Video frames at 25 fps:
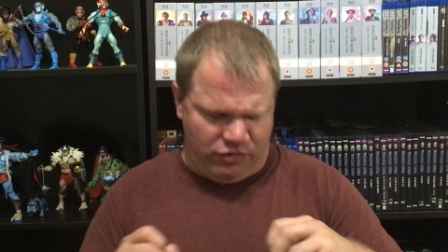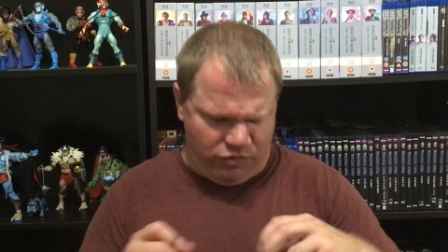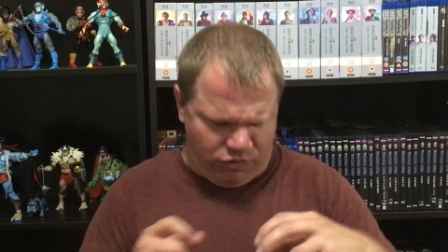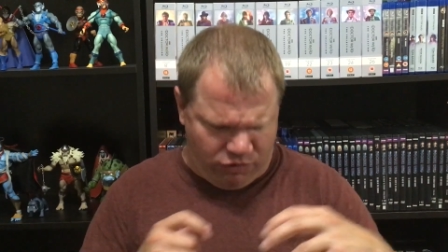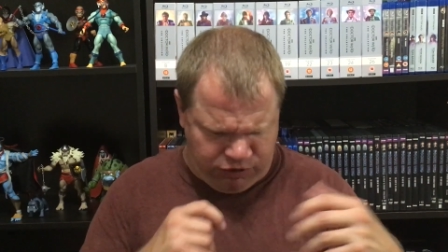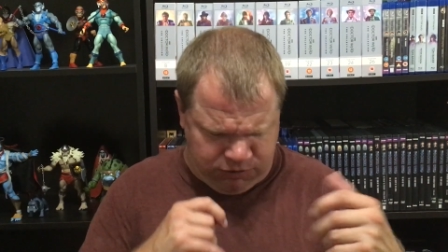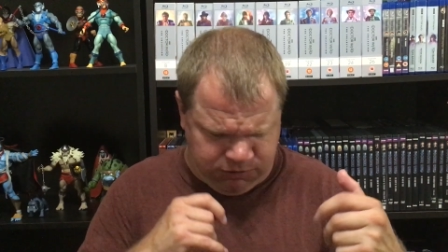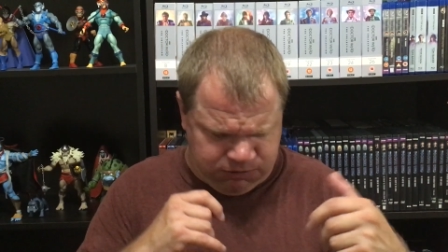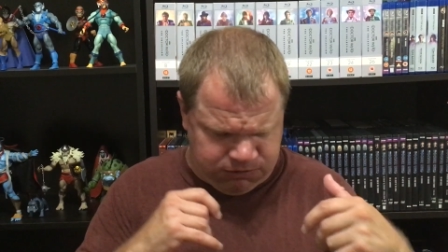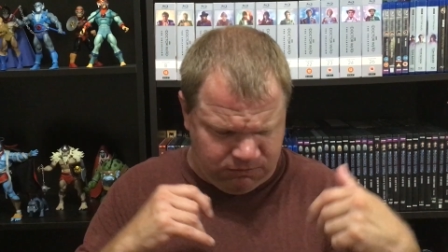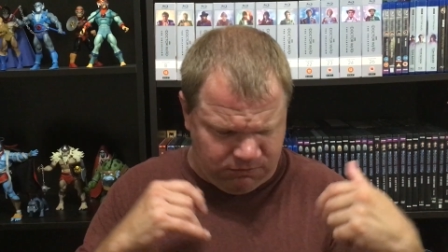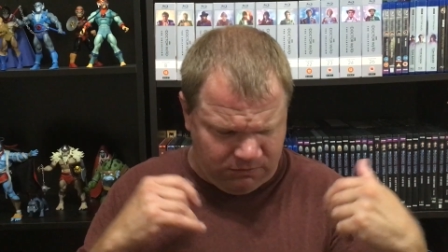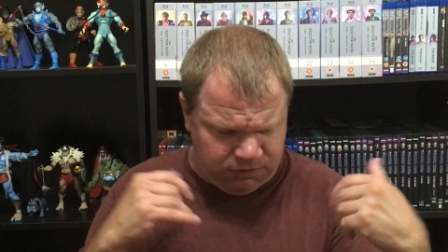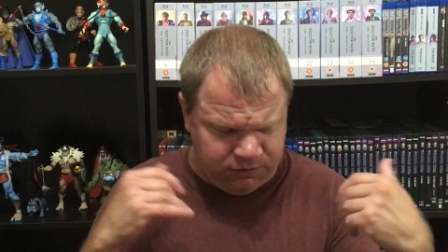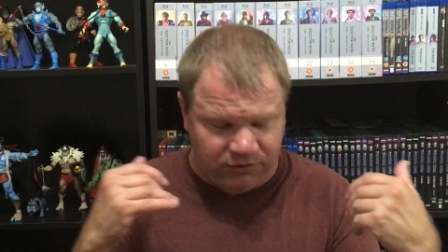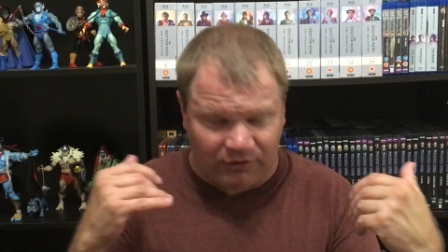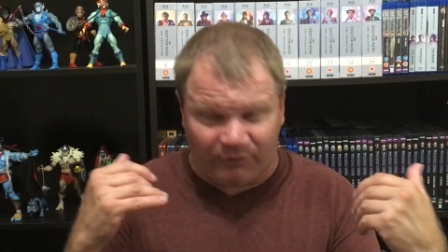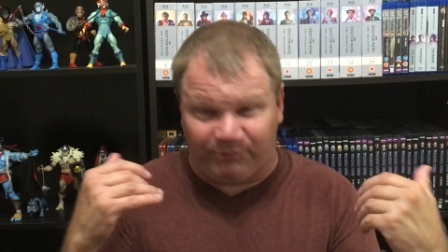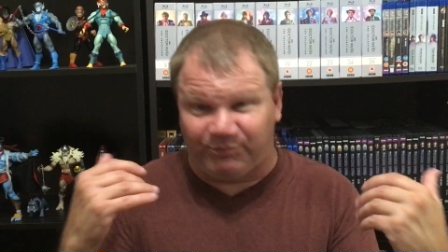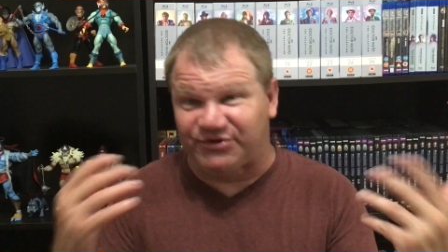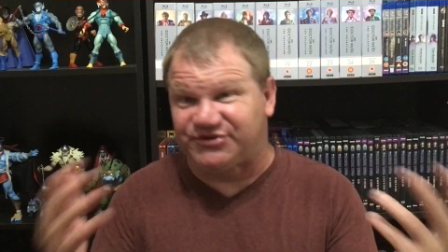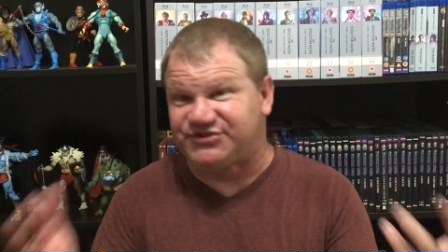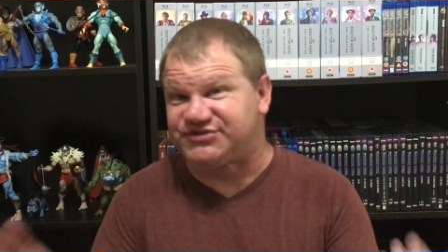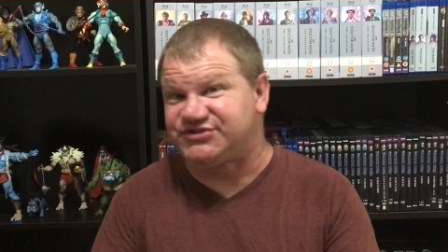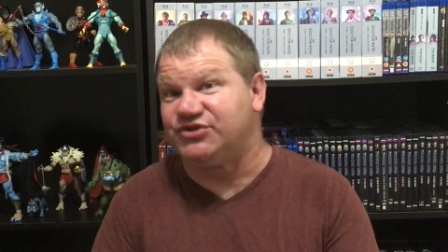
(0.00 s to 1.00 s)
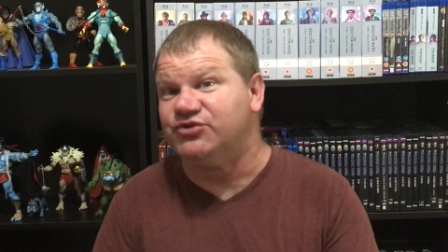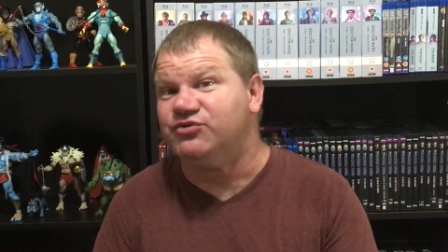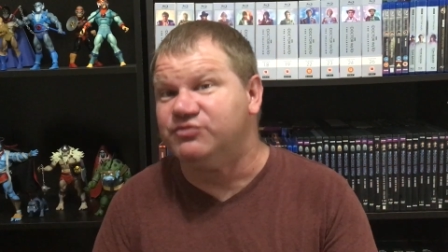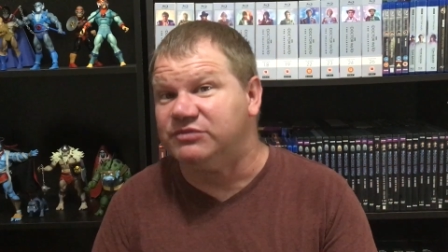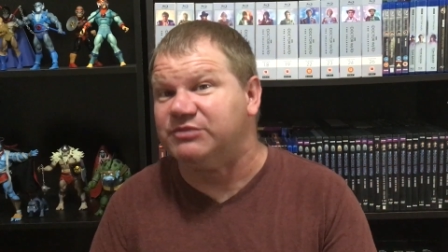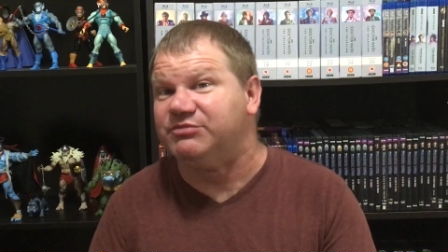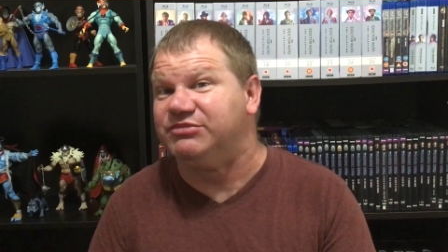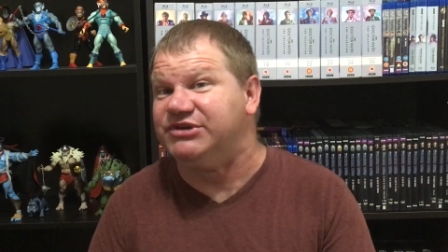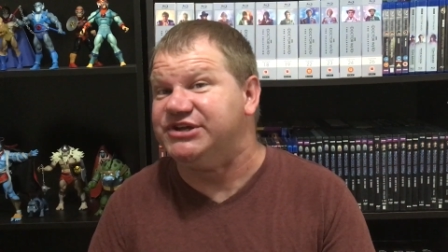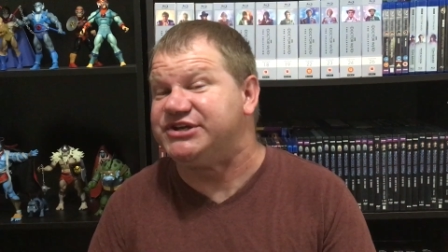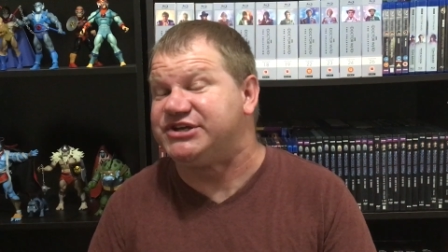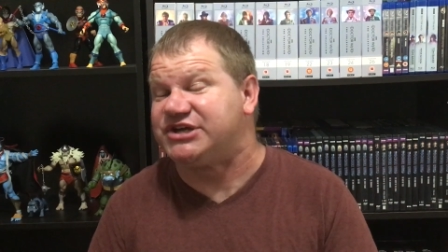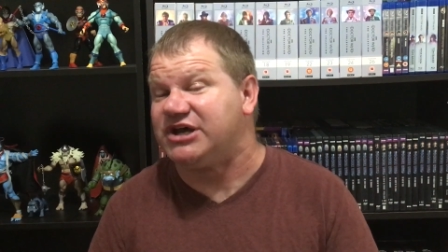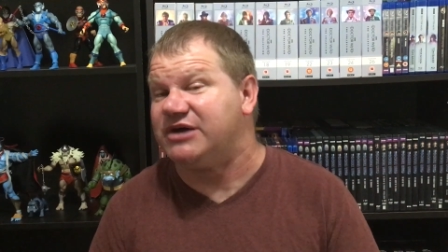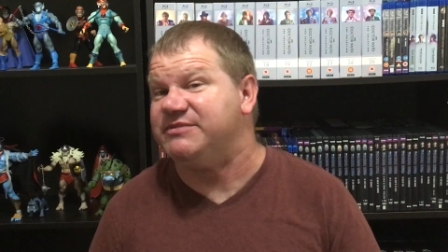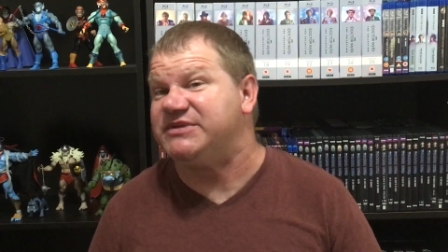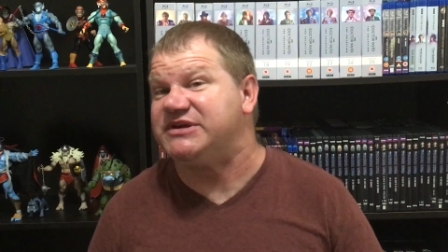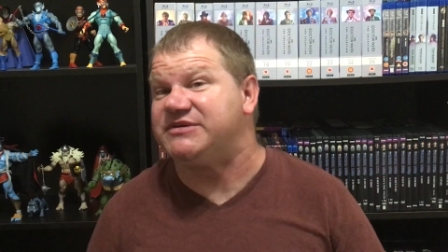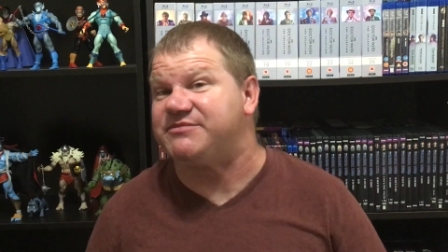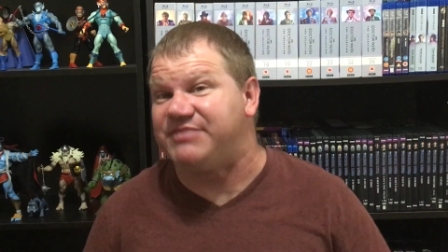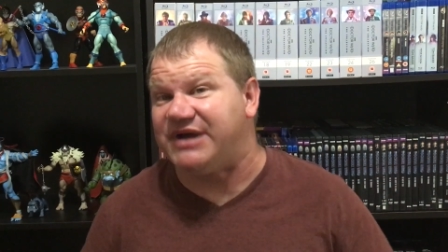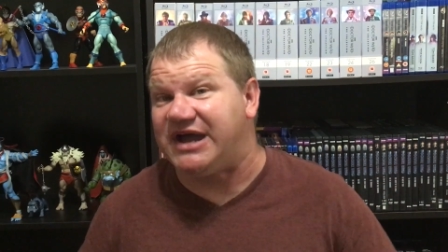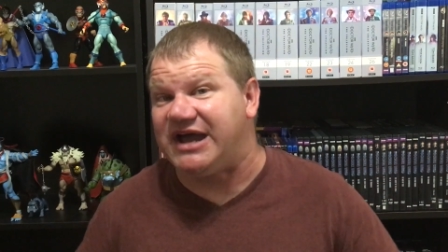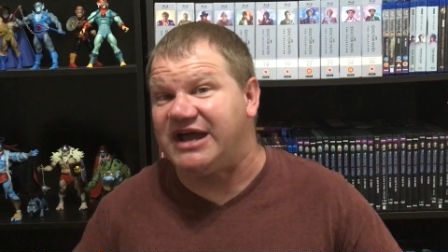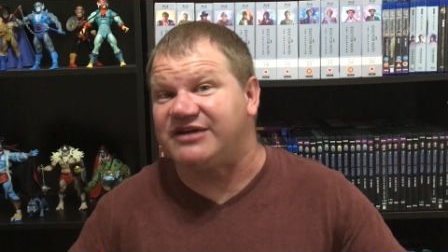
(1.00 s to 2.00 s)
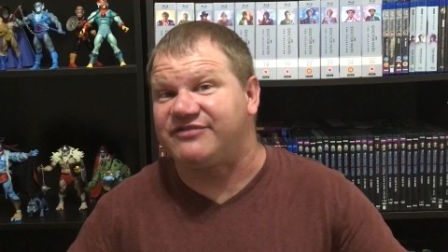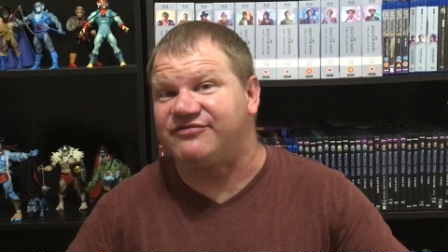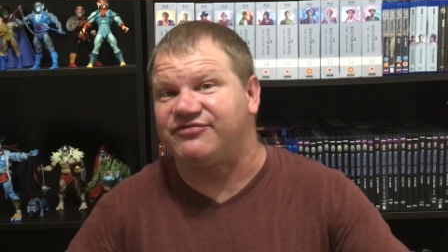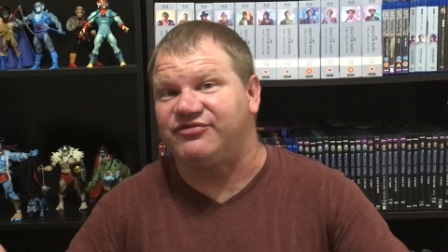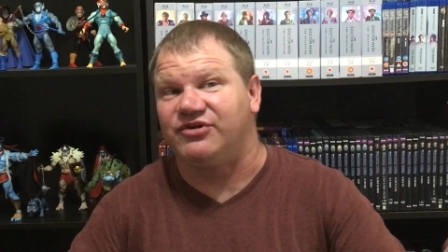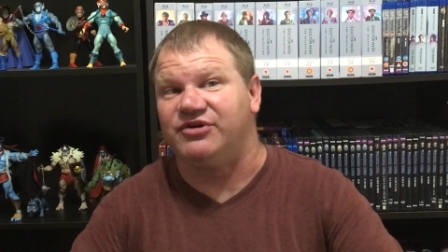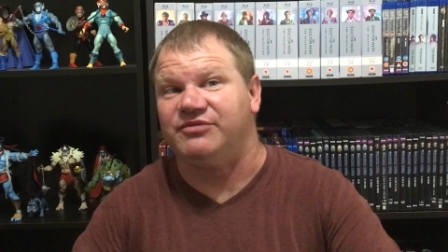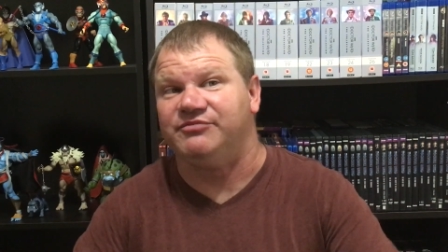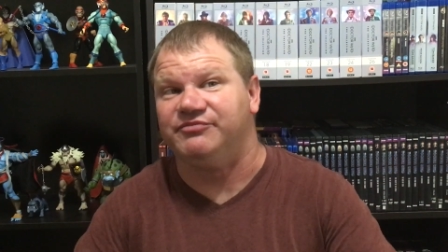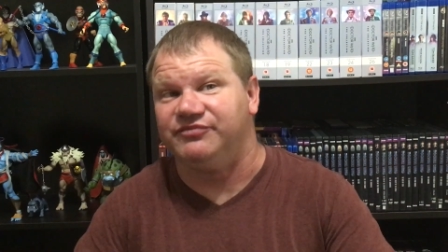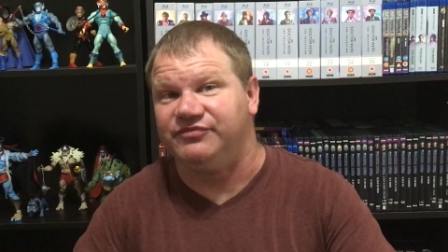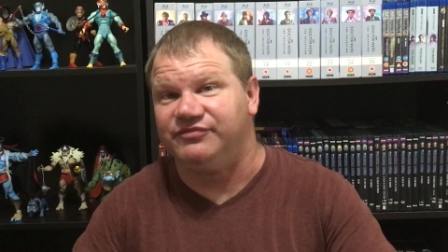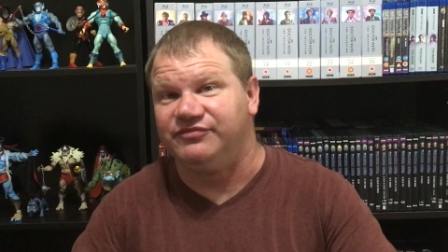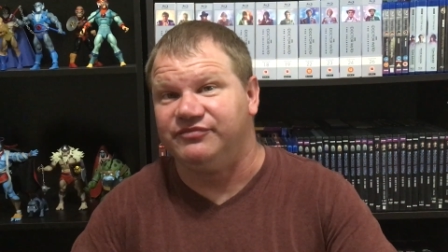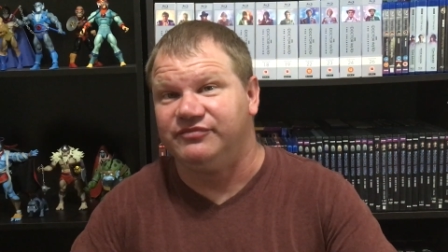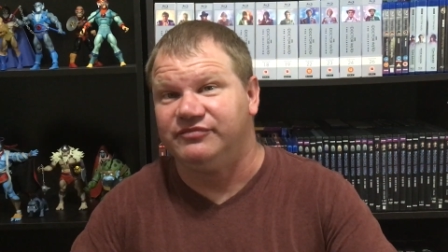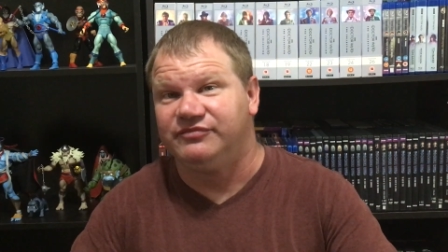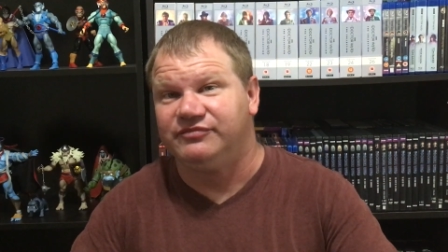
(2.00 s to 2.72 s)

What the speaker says: presumably coming back from